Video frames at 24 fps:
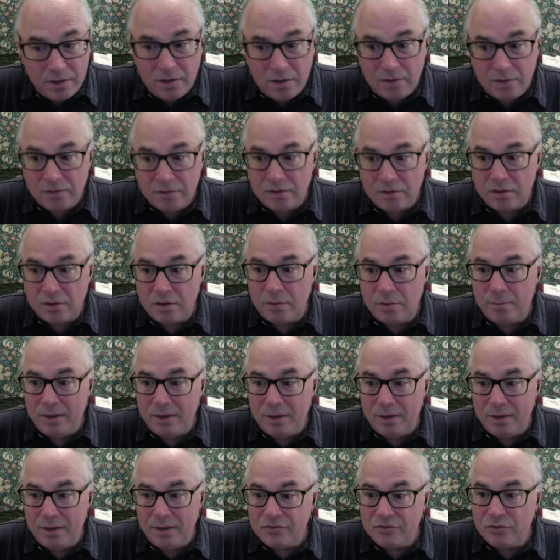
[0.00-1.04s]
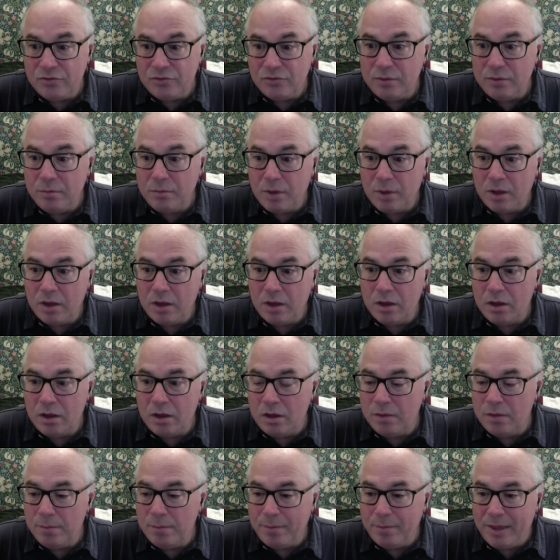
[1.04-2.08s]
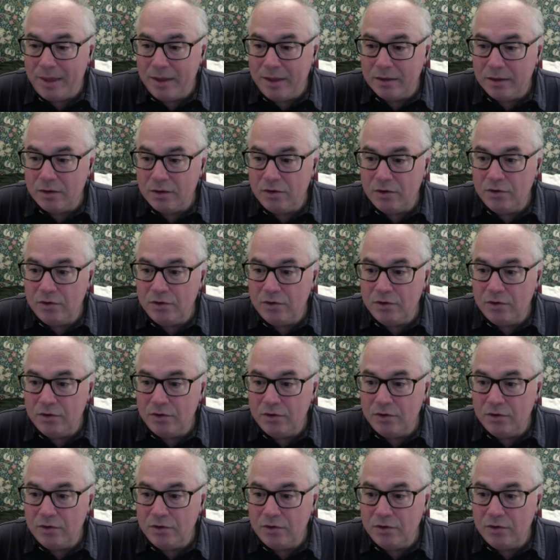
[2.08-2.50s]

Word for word: the mainstream uh, bankers,